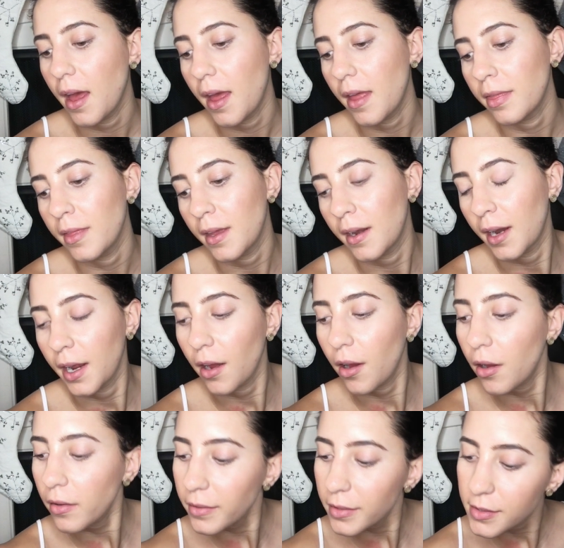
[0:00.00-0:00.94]
And then I
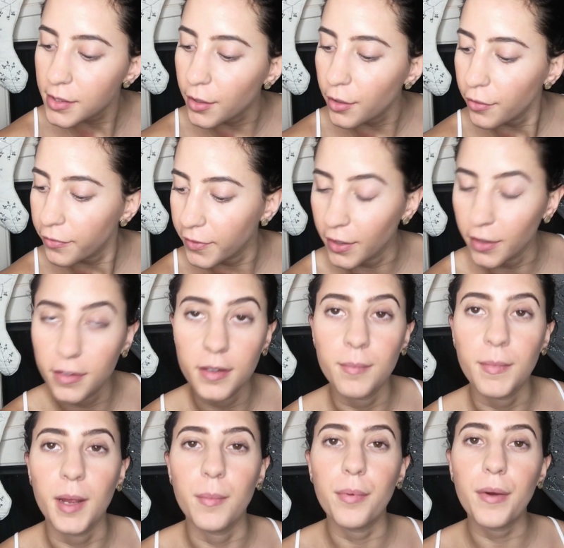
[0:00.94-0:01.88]
also filled
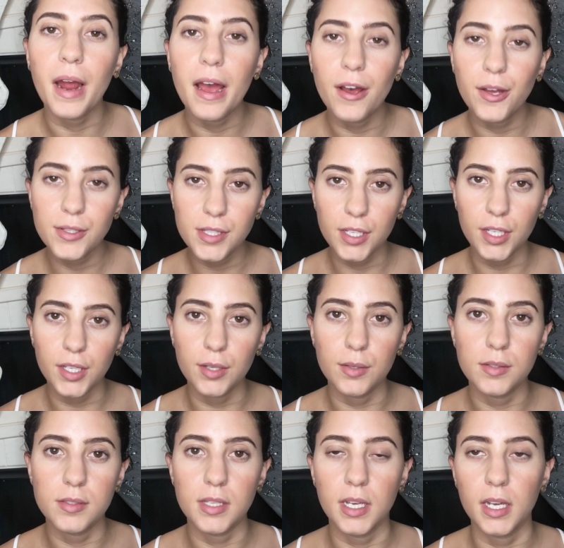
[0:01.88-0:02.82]
in my brows
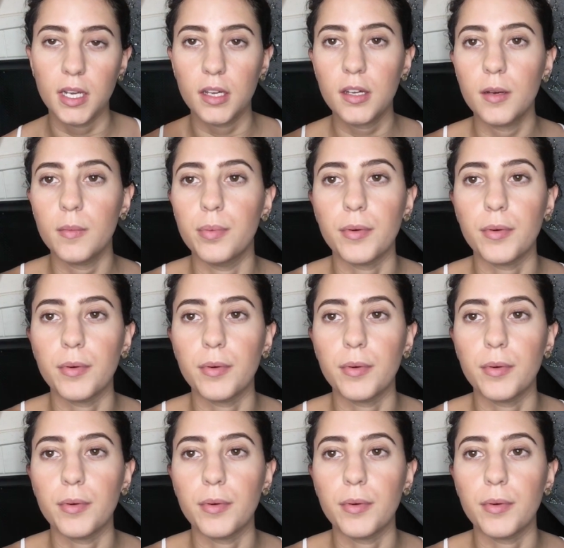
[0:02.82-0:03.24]
using